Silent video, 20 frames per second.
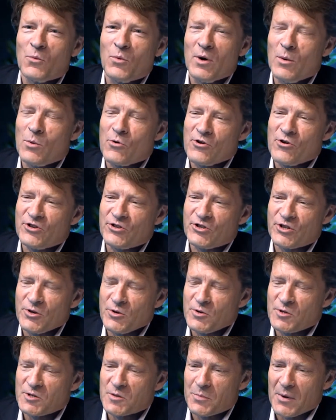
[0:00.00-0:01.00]
We were
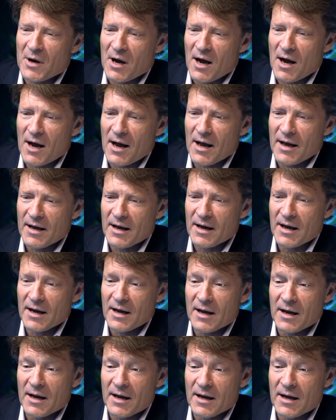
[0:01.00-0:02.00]
introduced by
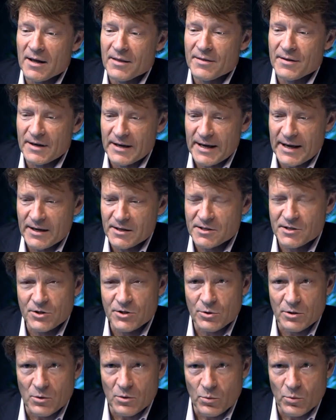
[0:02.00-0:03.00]
the late
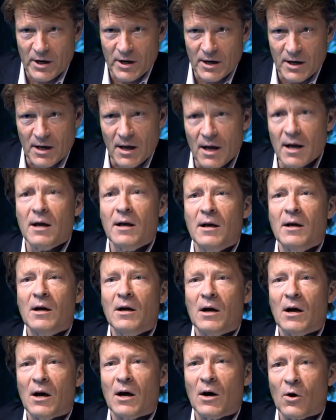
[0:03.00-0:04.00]
Stuart Wheeler
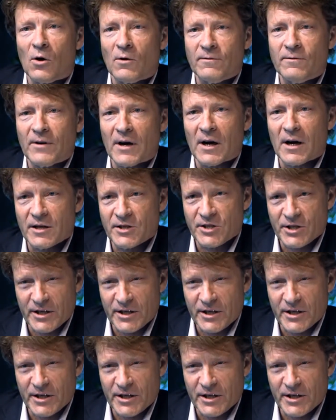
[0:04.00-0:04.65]
of IG